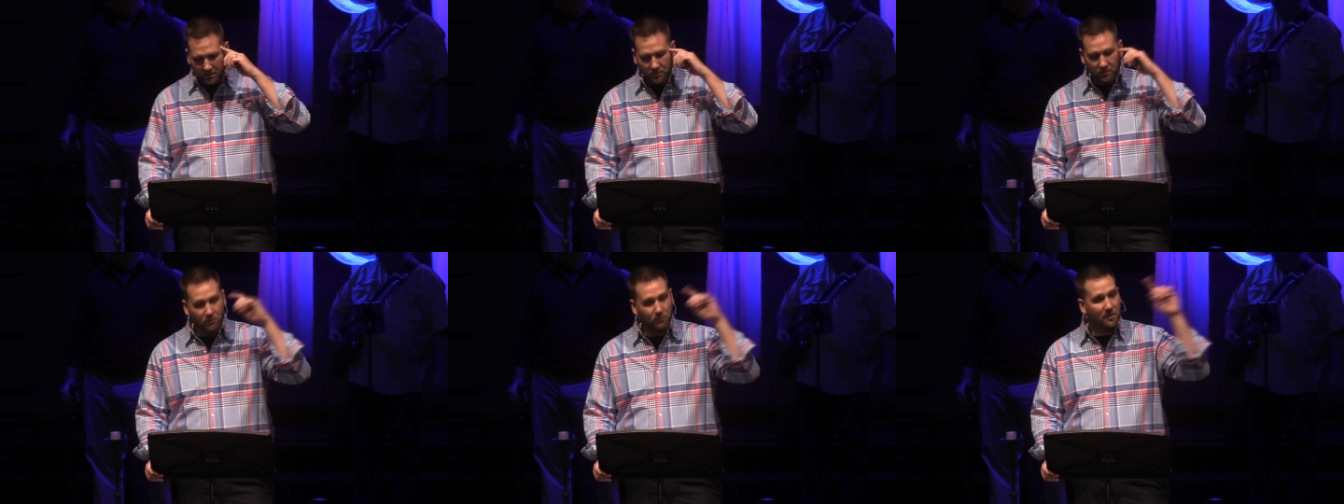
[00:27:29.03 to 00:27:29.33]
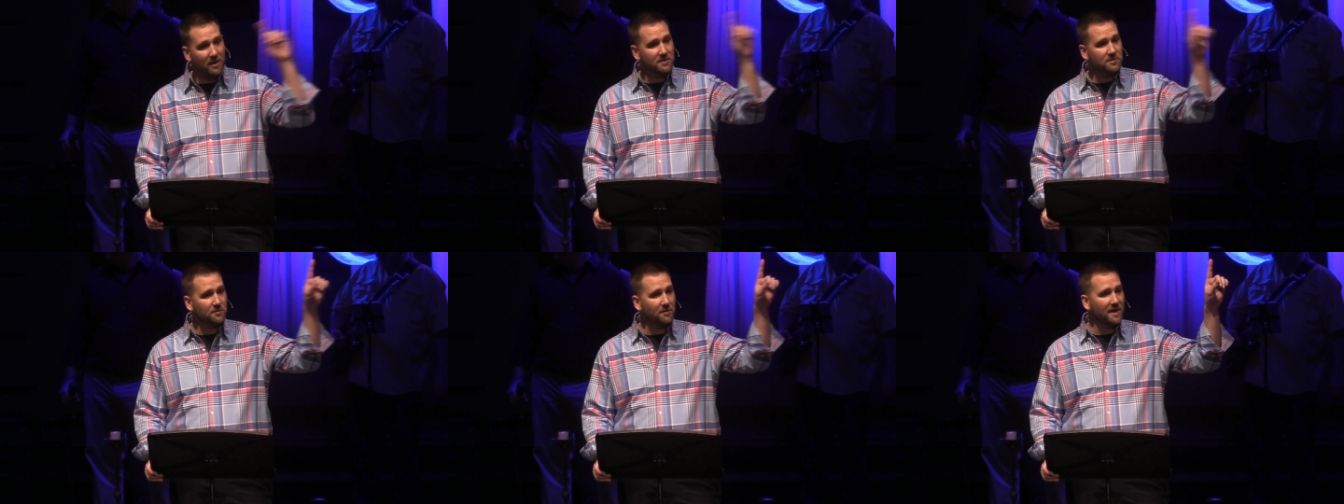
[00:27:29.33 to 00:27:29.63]
the
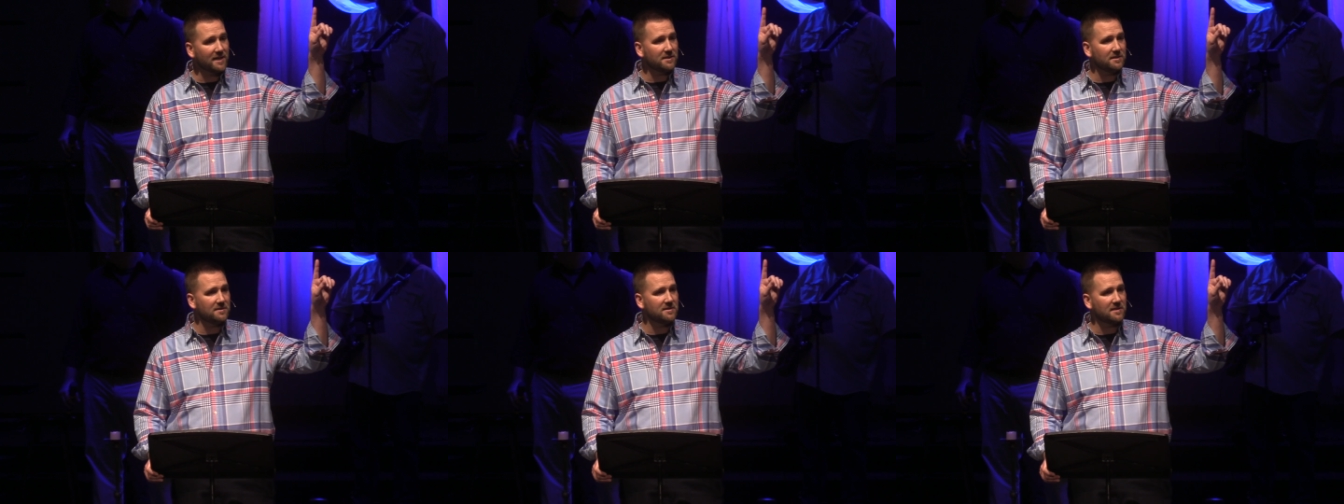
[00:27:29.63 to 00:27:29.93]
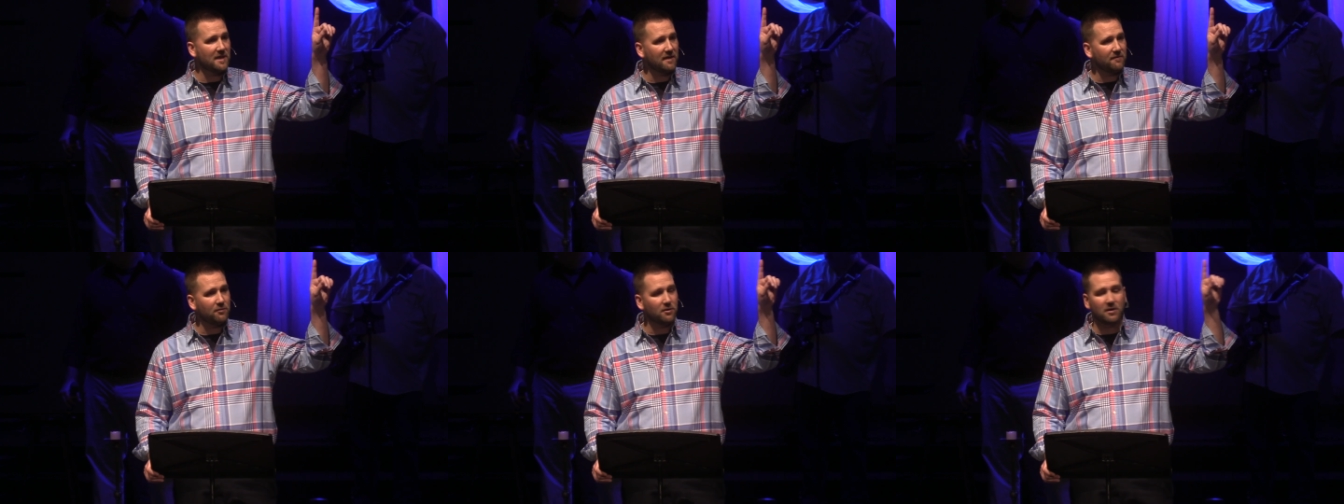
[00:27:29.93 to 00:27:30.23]
resurrected
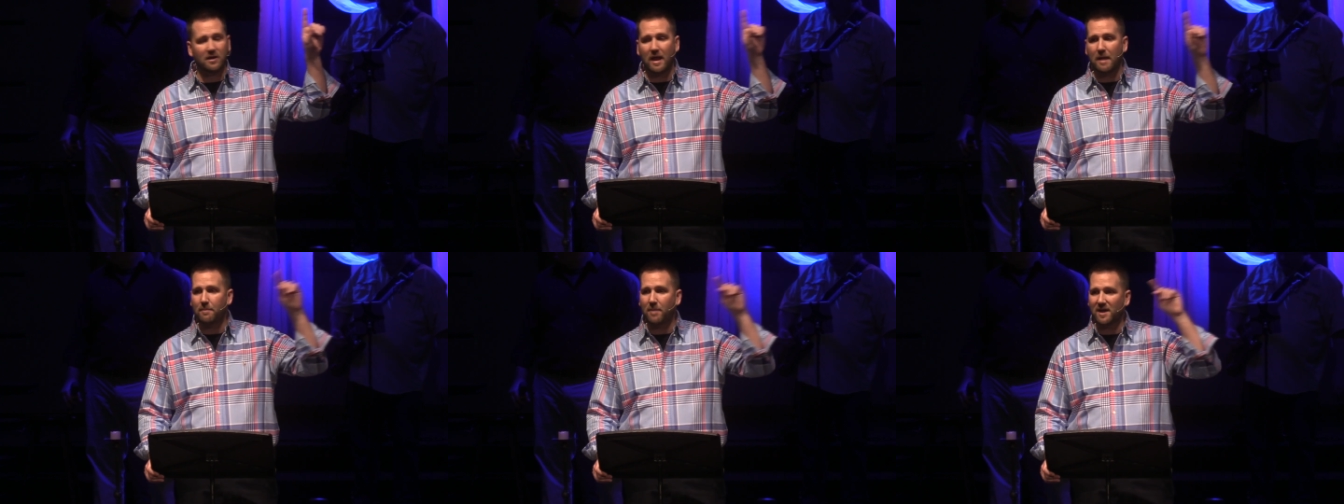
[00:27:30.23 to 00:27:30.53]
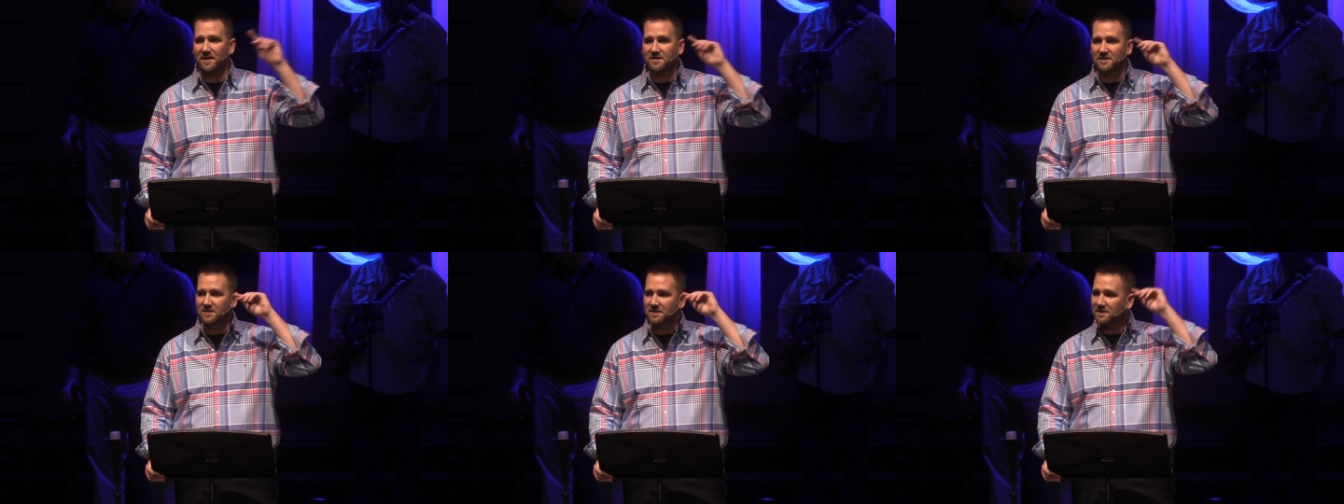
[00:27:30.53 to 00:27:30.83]
Savior today,
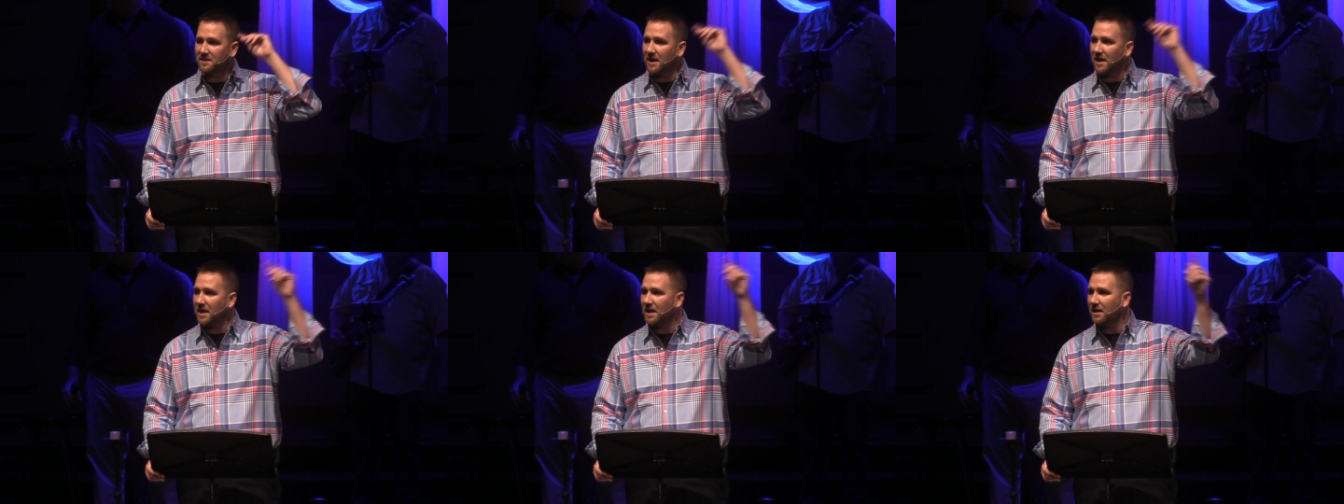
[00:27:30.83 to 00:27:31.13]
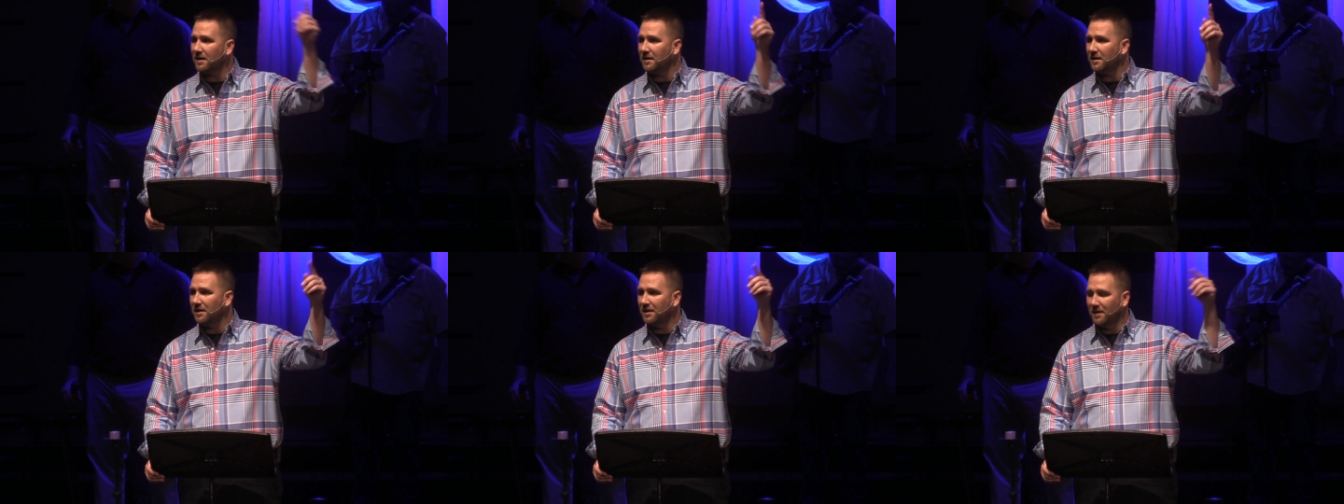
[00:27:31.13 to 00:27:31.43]
by
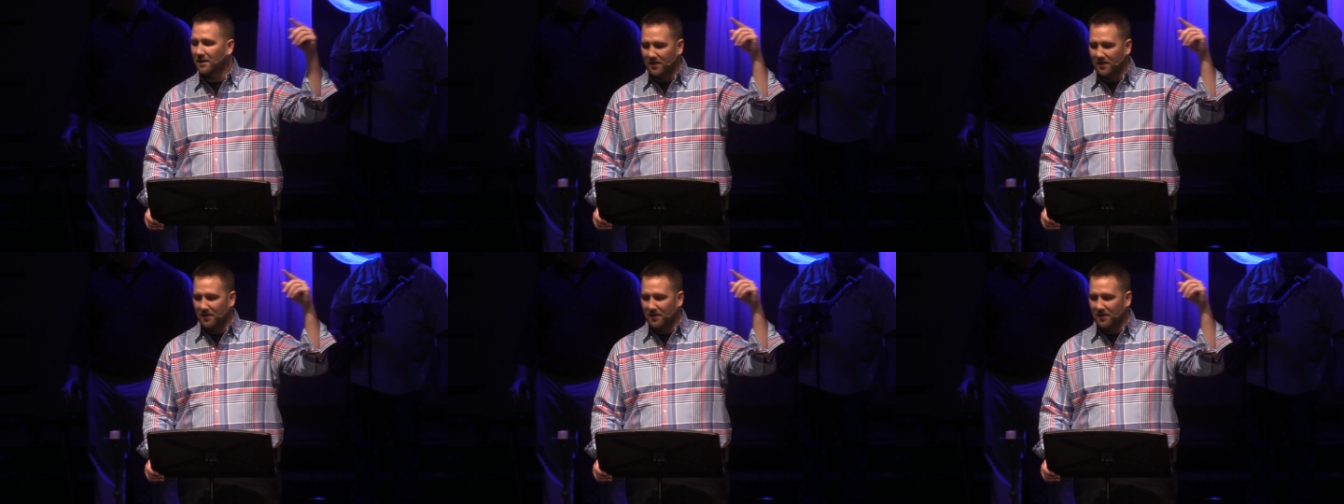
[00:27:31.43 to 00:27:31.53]
seeing